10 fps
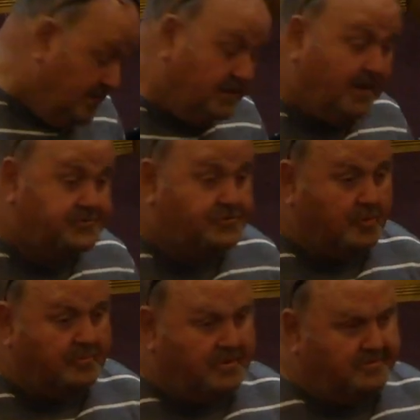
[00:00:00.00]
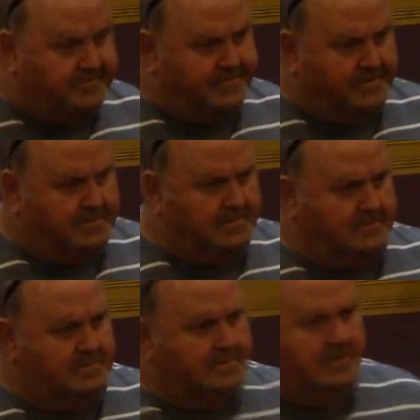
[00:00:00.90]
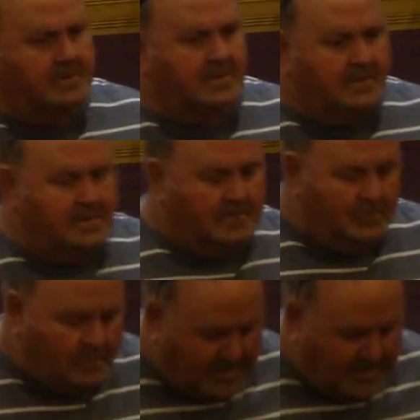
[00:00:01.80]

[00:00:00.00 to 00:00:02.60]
it's your move. Well,